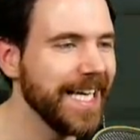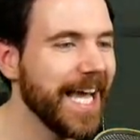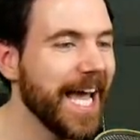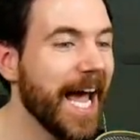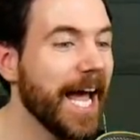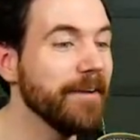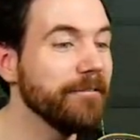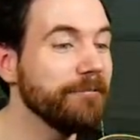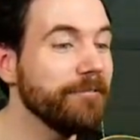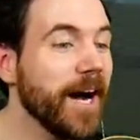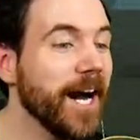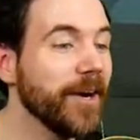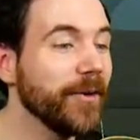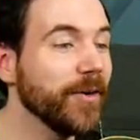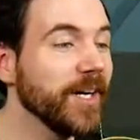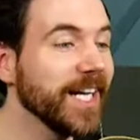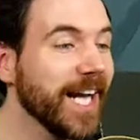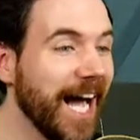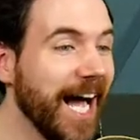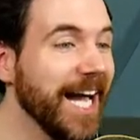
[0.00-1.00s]
and
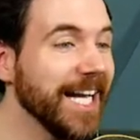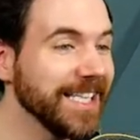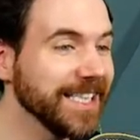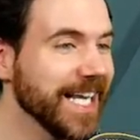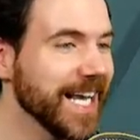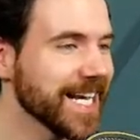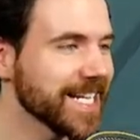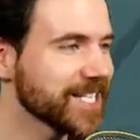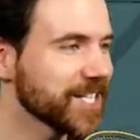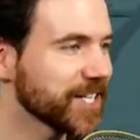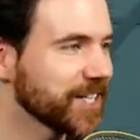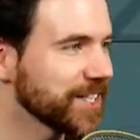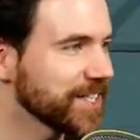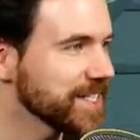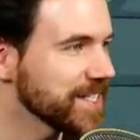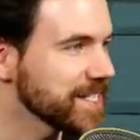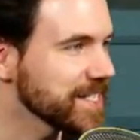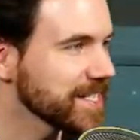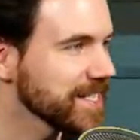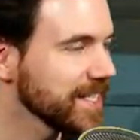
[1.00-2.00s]
firing eye
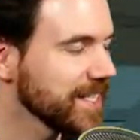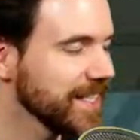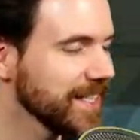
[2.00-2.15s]
lasers.